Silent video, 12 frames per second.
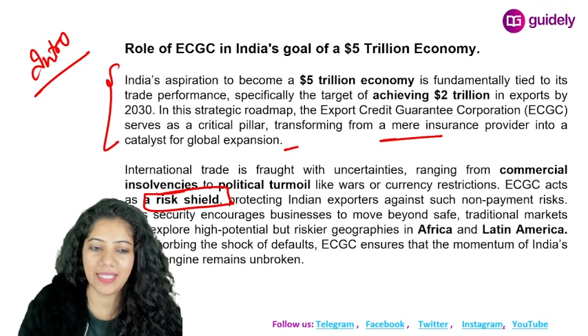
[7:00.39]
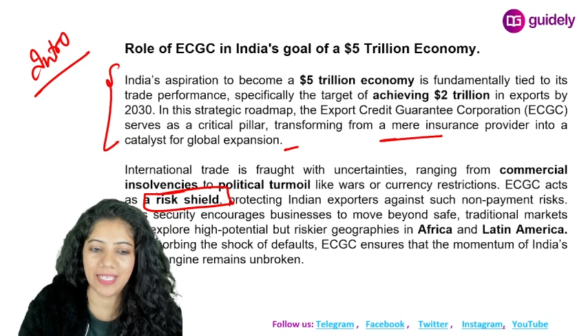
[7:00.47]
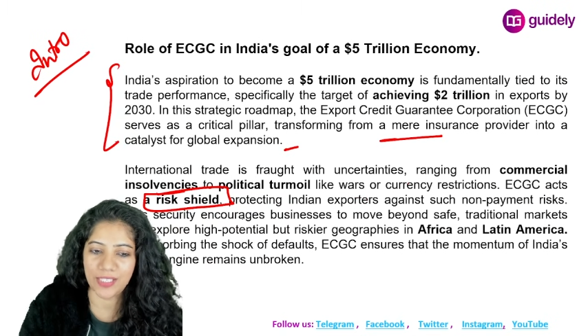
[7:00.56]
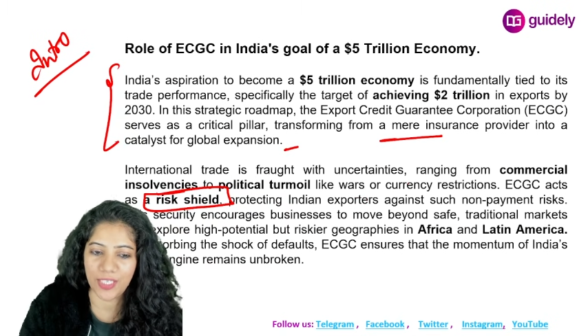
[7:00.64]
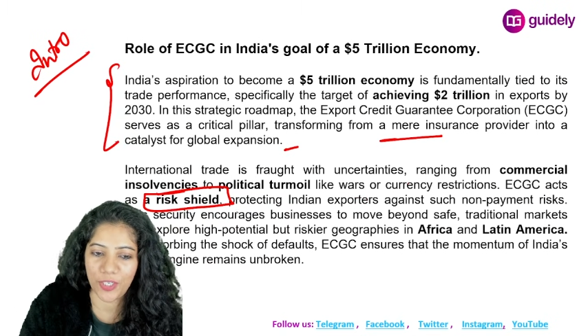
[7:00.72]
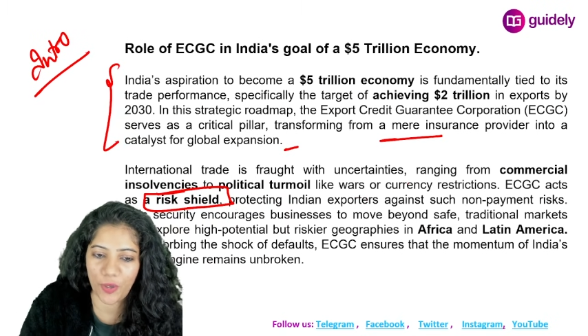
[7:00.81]

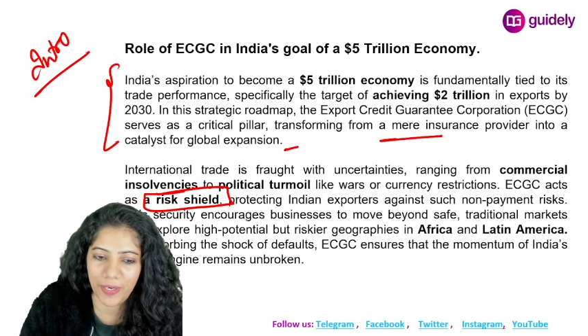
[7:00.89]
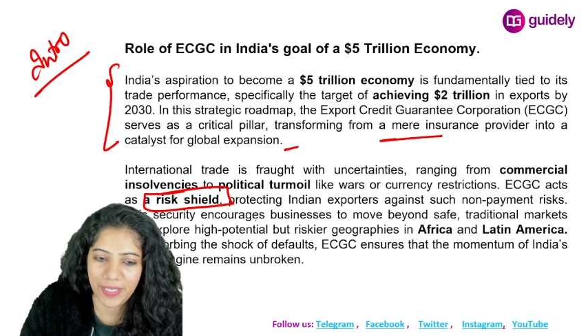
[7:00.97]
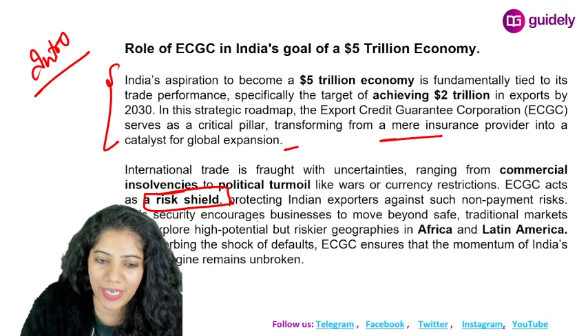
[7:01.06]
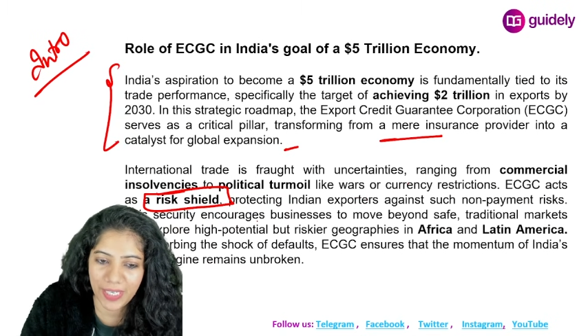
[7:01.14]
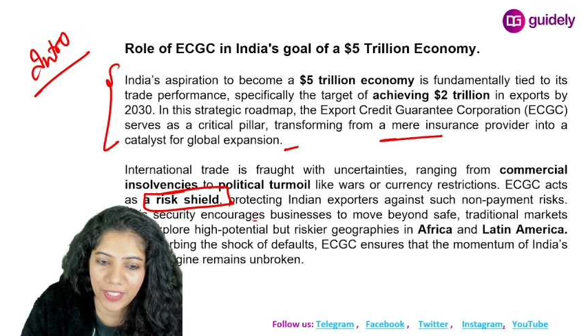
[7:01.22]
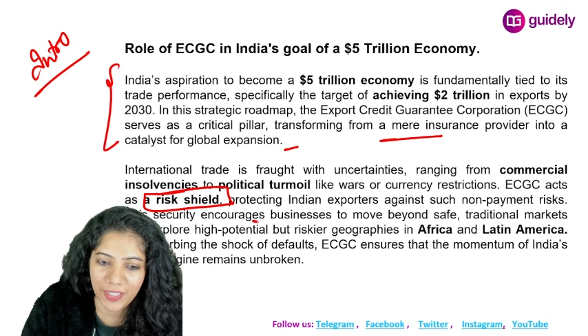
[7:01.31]
this security
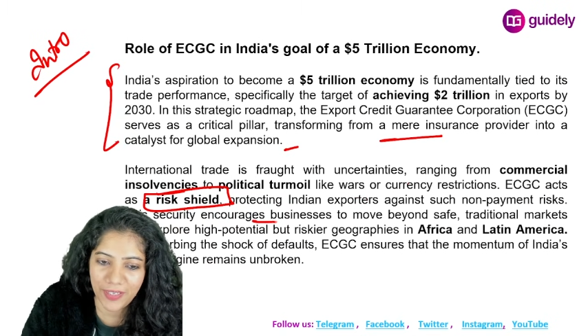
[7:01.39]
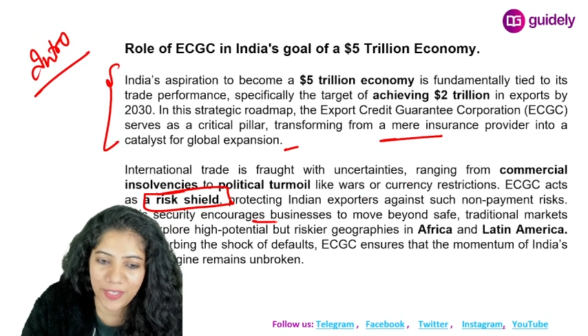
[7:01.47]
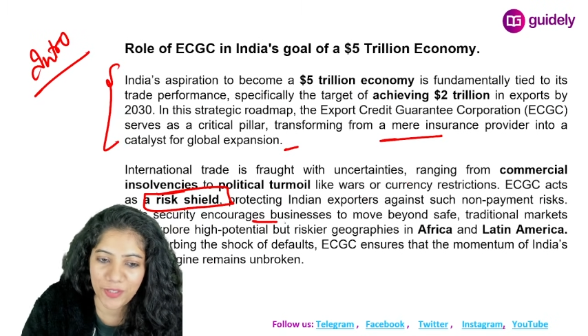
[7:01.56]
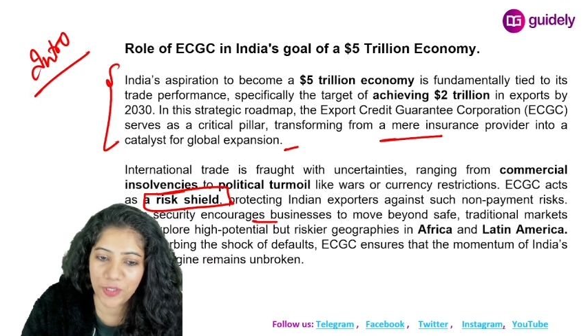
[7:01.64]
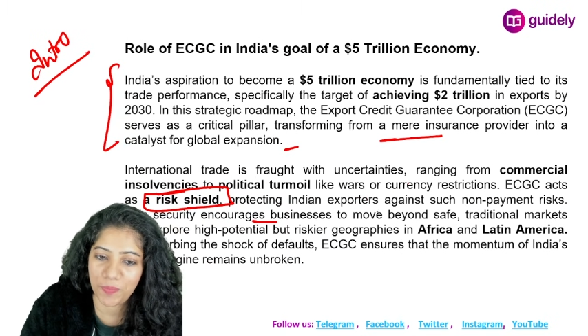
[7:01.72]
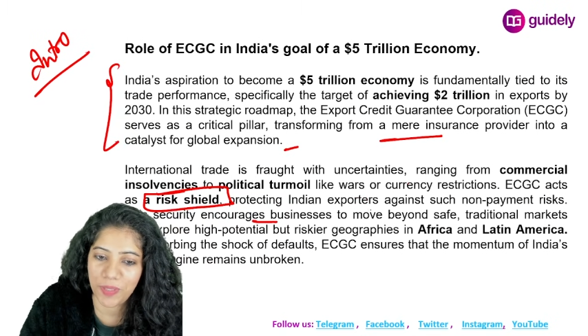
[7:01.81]

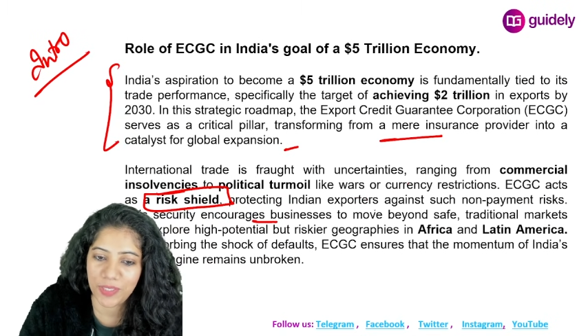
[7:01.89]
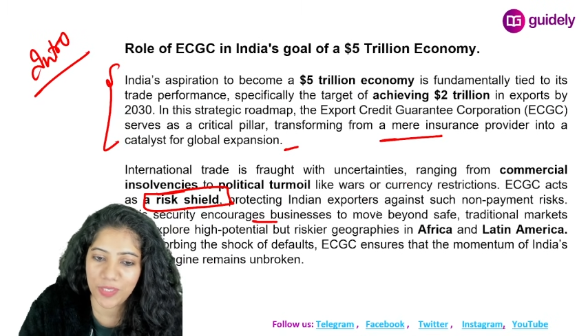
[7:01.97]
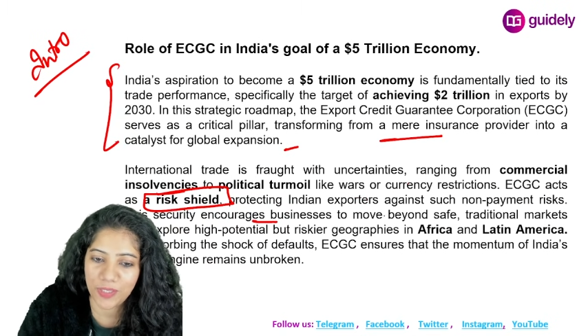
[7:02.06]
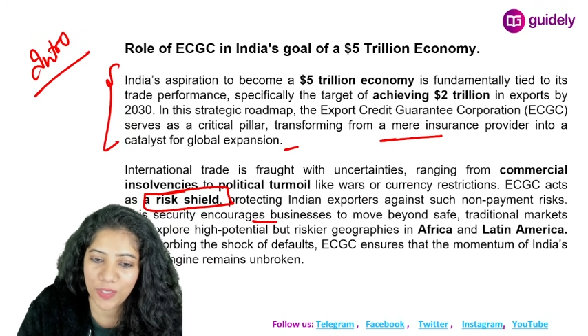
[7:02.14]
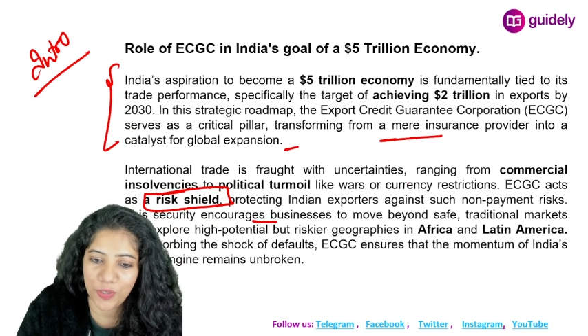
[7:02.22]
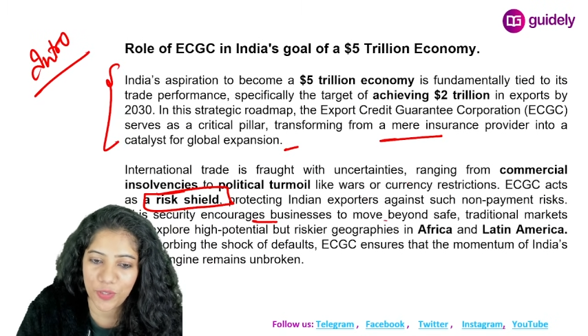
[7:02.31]
encourages
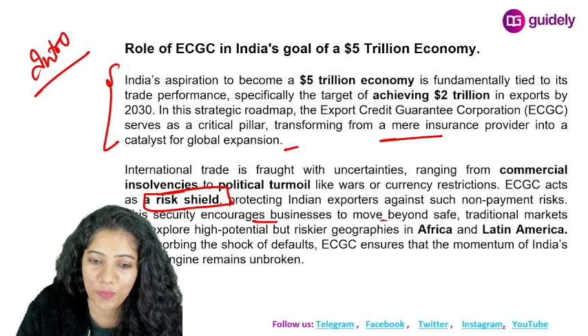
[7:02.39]
businesses to